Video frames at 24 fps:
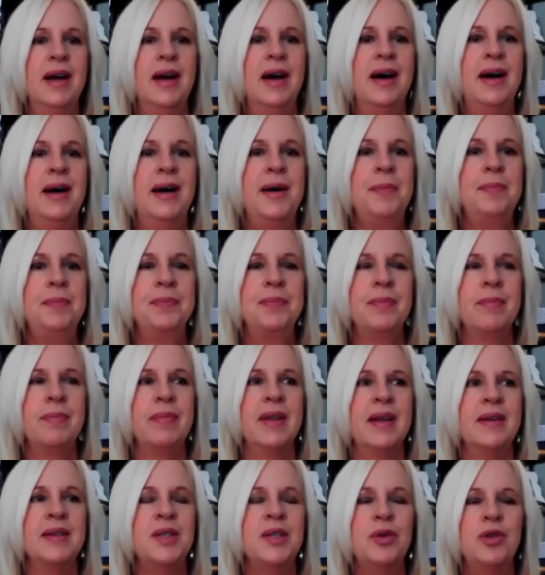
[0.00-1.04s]
Um,
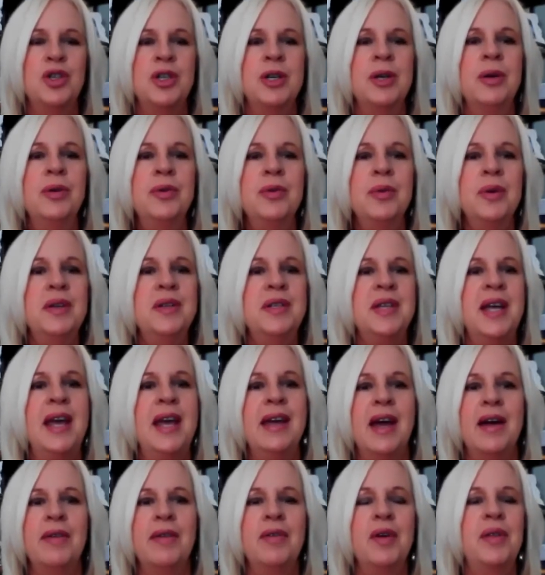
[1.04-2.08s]
so children
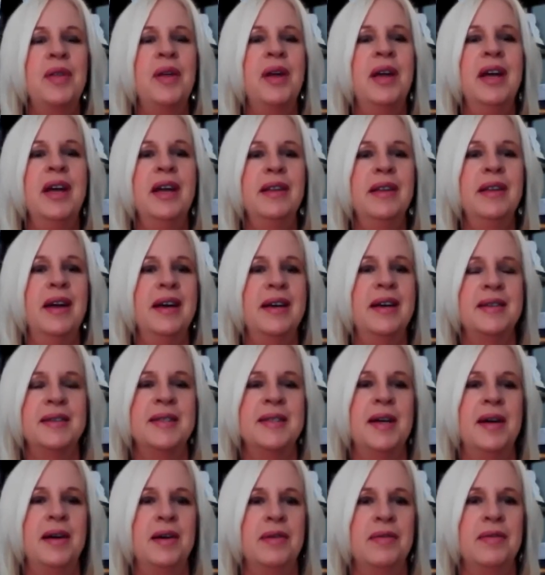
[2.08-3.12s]
take everything in like a
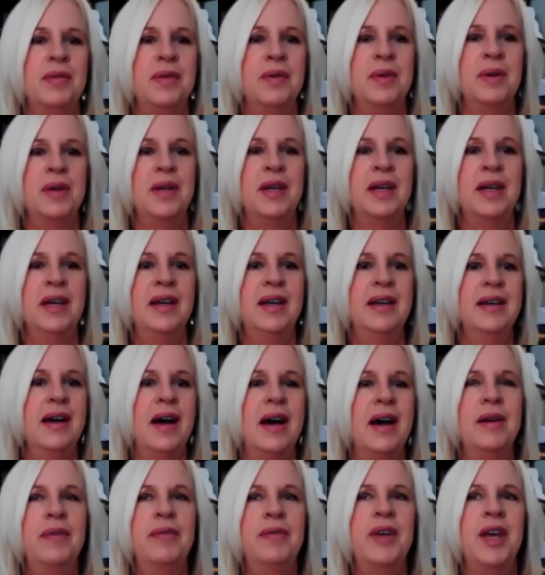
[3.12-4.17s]
sieve
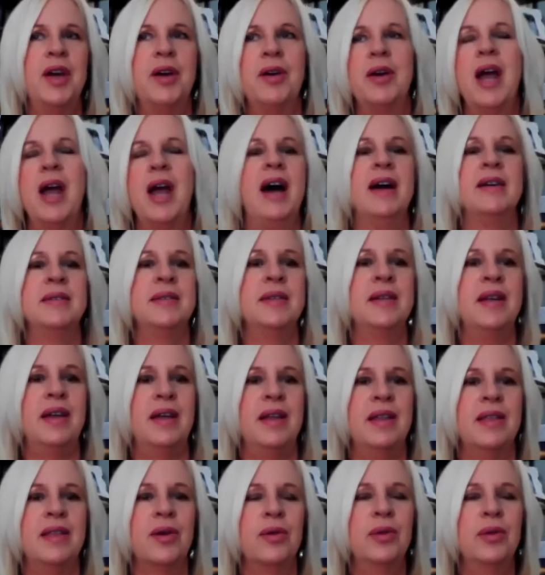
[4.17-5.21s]
out of
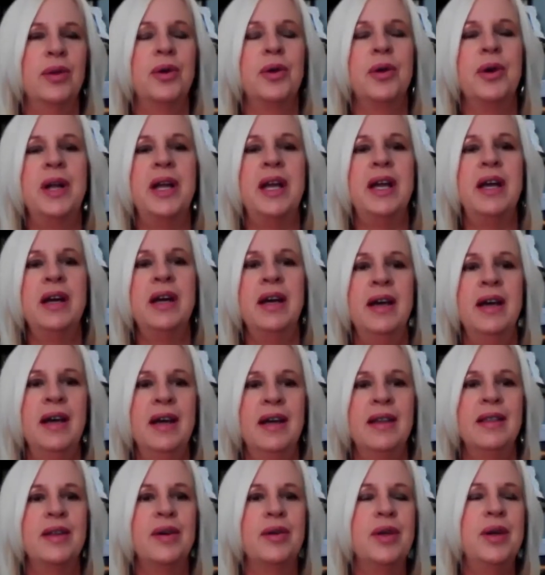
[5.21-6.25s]
curiosity. They're learning,
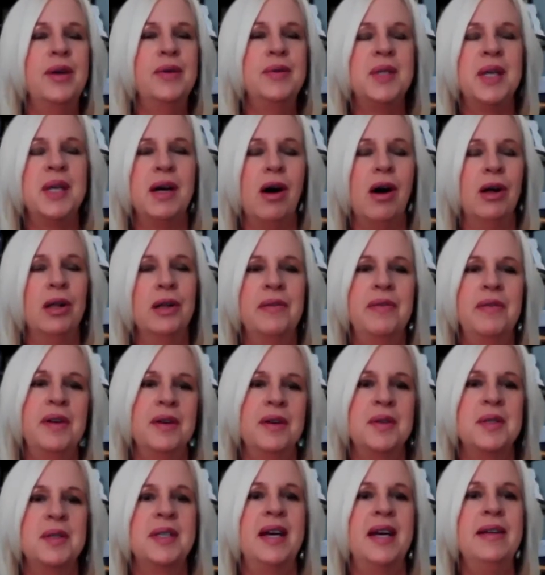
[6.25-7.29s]
they're using all of
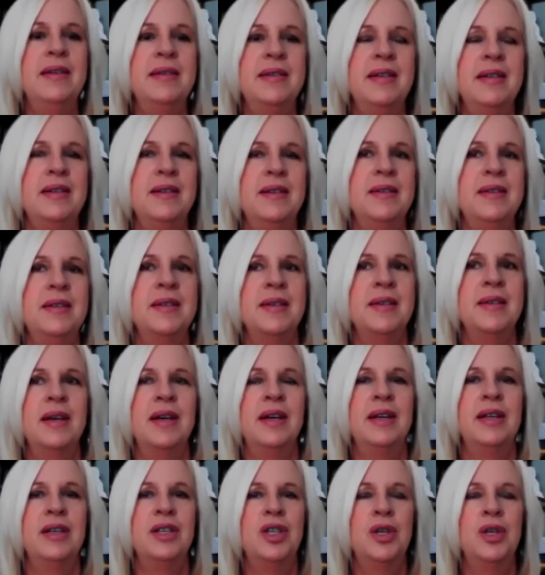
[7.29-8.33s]
their senses
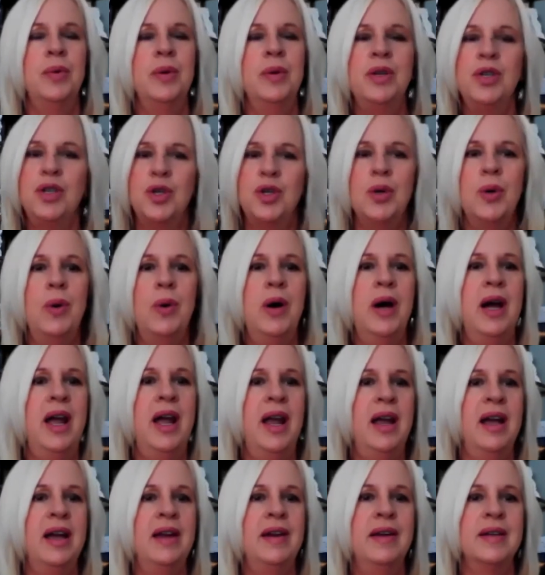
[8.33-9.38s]
to
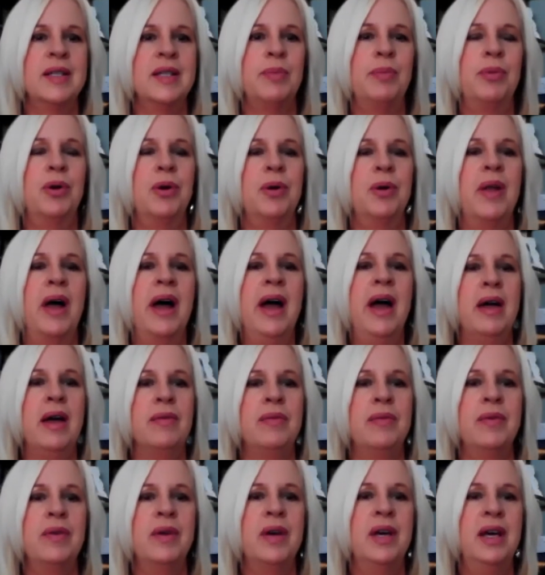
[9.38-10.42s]
enjoy and explore life.